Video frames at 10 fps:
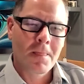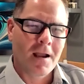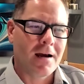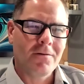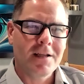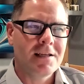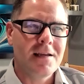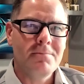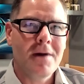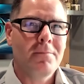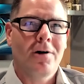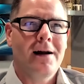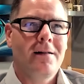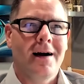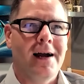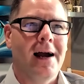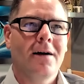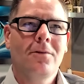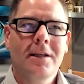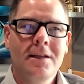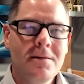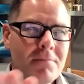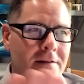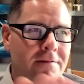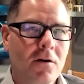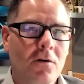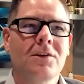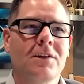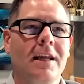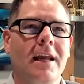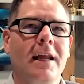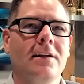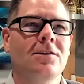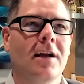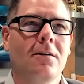how do I keep my morale high? How do I keep my folks engaged?